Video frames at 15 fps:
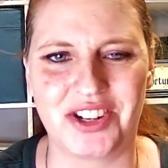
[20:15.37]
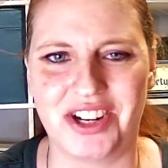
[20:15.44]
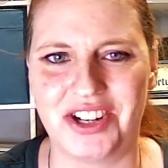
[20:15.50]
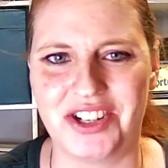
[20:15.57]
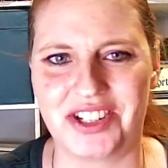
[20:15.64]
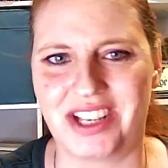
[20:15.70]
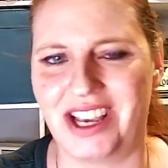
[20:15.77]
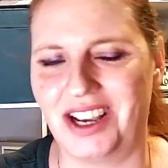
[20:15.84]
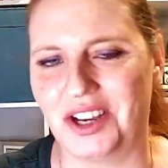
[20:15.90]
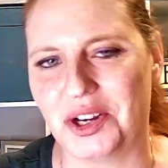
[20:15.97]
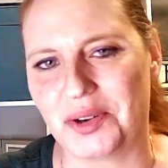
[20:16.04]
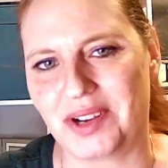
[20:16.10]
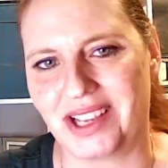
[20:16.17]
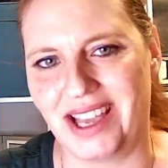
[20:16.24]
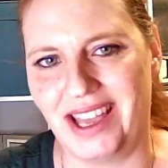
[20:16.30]
you just can't go
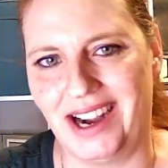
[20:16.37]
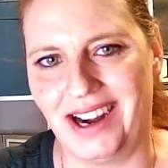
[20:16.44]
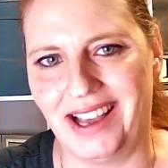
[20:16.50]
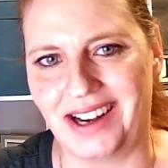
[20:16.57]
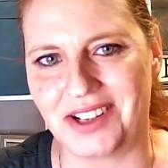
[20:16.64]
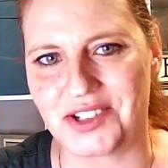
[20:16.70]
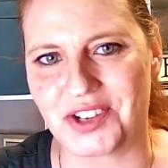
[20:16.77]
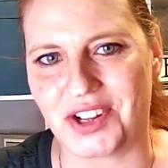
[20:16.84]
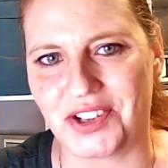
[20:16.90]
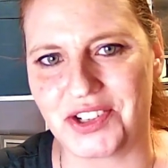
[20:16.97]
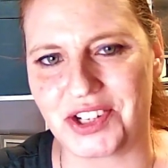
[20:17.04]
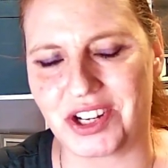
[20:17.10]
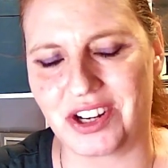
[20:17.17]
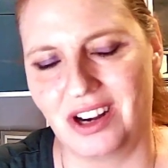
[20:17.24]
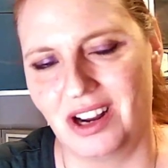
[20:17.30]
to a Canaanite
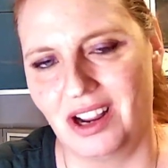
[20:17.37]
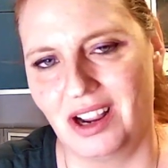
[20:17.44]
astrologer.